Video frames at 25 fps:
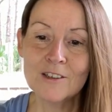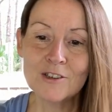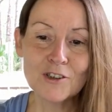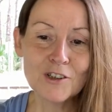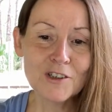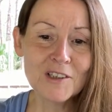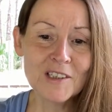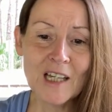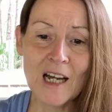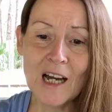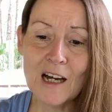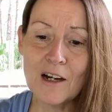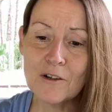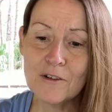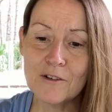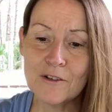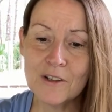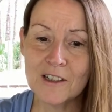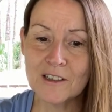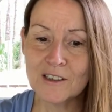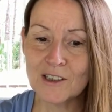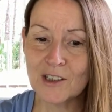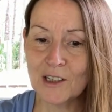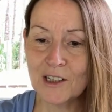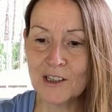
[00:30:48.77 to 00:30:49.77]
just how
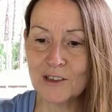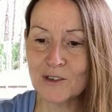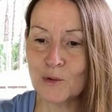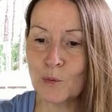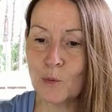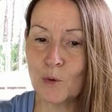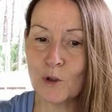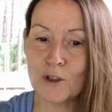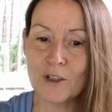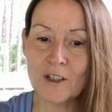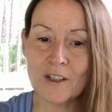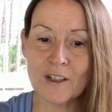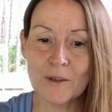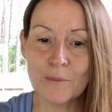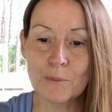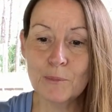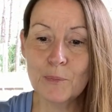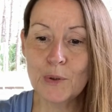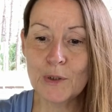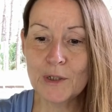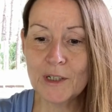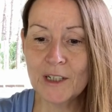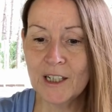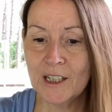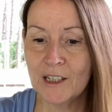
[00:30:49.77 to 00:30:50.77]
it's it's worded and
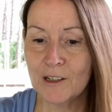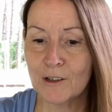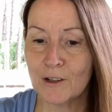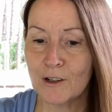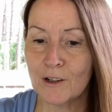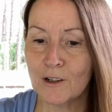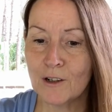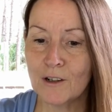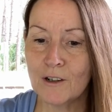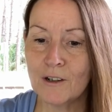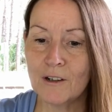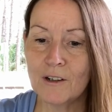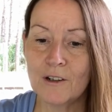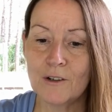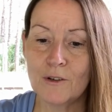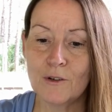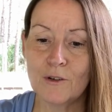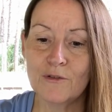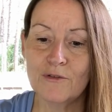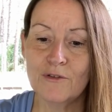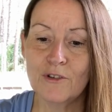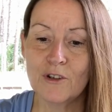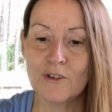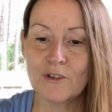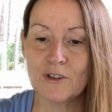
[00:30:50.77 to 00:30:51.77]
put here, you
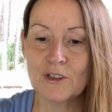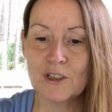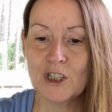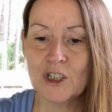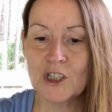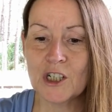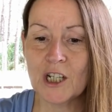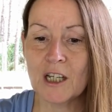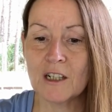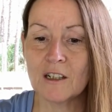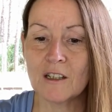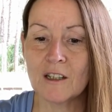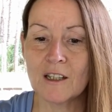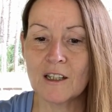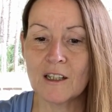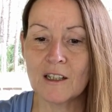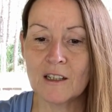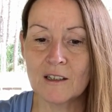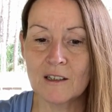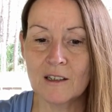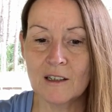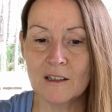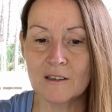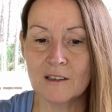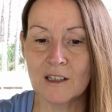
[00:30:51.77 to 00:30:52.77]
know, for this
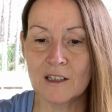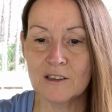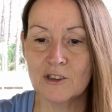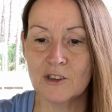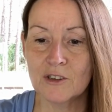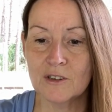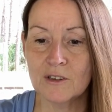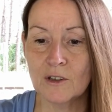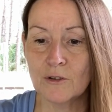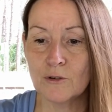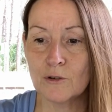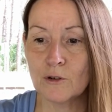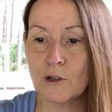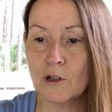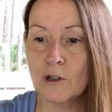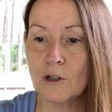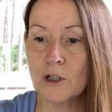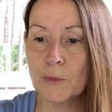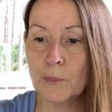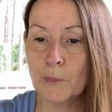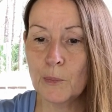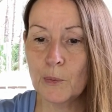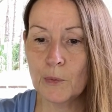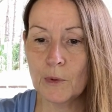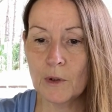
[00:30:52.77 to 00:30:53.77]
channeling, and that's just a little
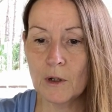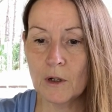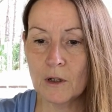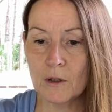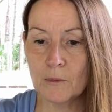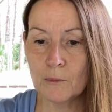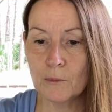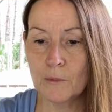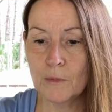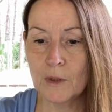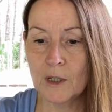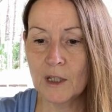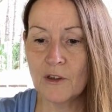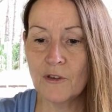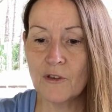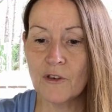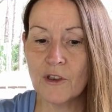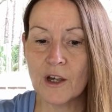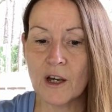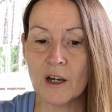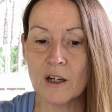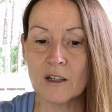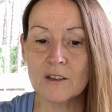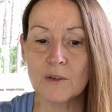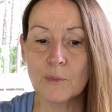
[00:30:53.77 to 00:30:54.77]
clip um, in
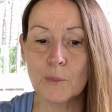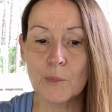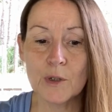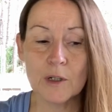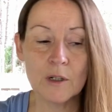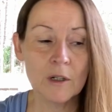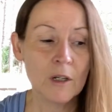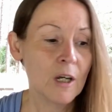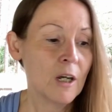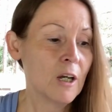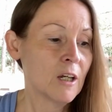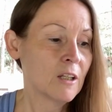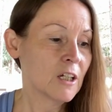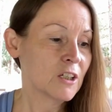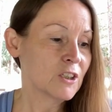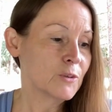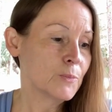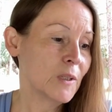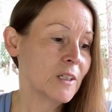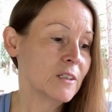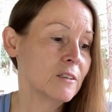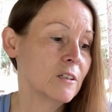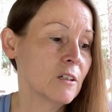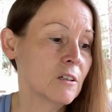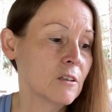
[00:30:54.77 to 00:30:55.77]
that. But that's
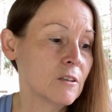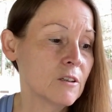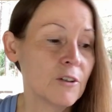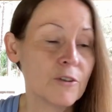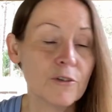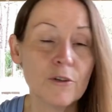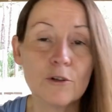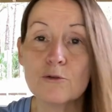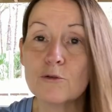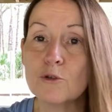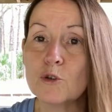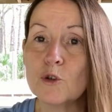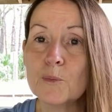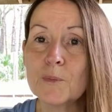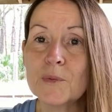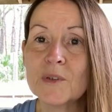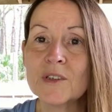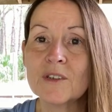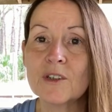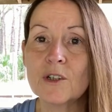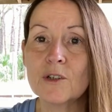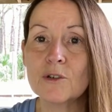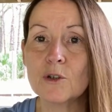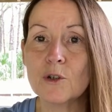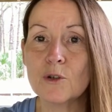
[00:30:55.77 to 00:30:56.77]
basically the
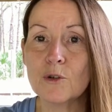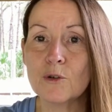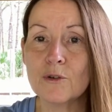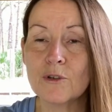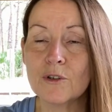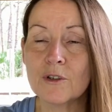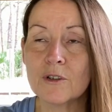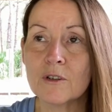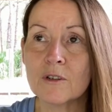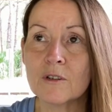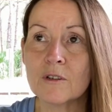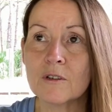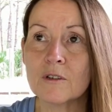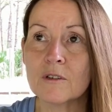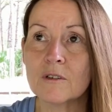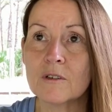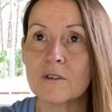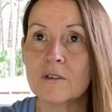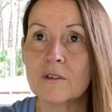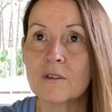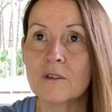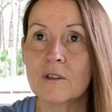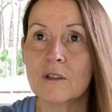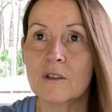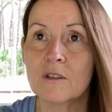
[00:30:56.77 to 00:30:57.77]
loops, you know, the
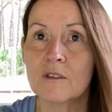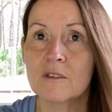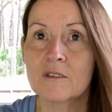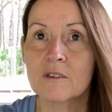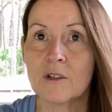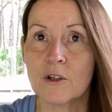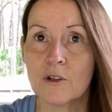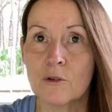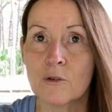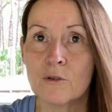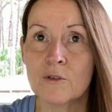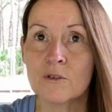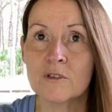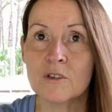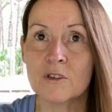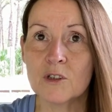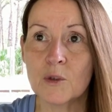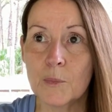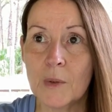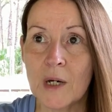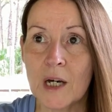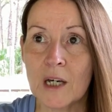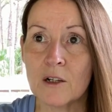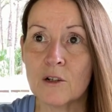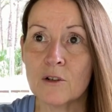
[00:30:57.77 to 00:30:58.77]
these cycles and
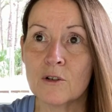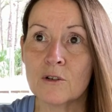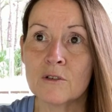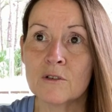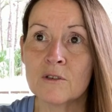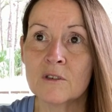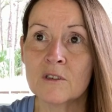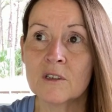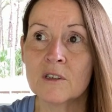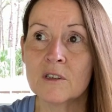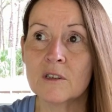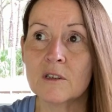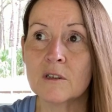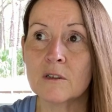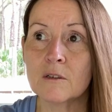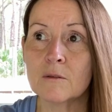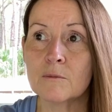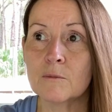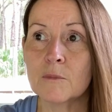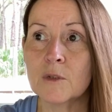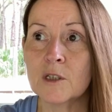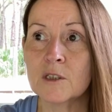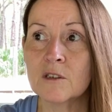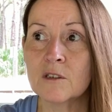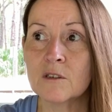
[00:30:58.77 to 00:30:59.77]
the patterns.
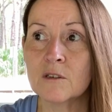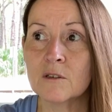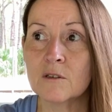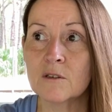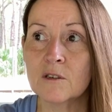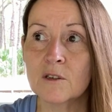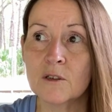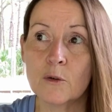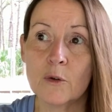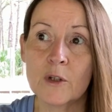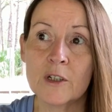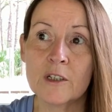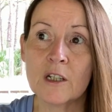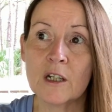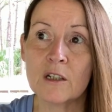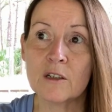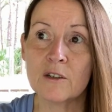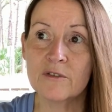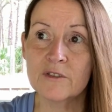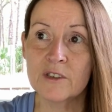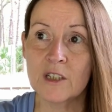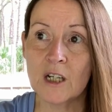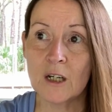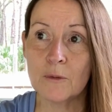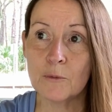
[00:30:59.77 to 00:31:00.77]
Um, it's the slowing down
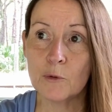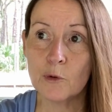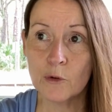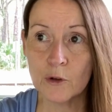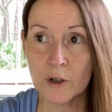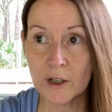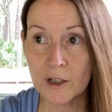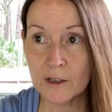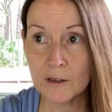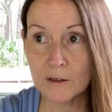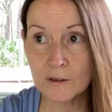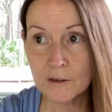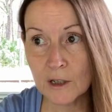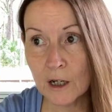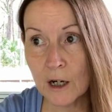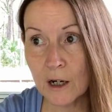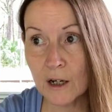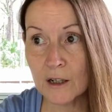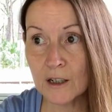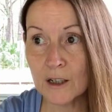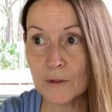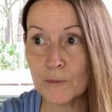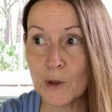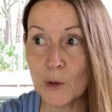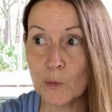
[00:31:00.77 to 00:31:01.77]
of time, creating
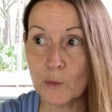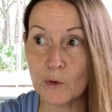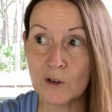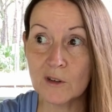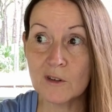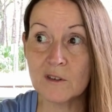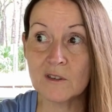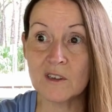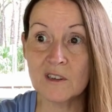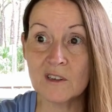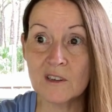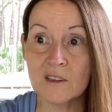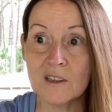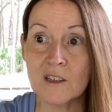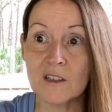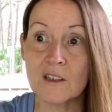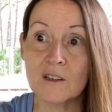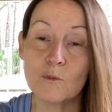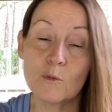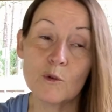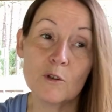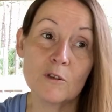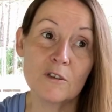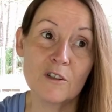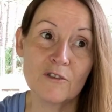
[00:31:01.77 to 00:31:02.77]
time that we're existing and we're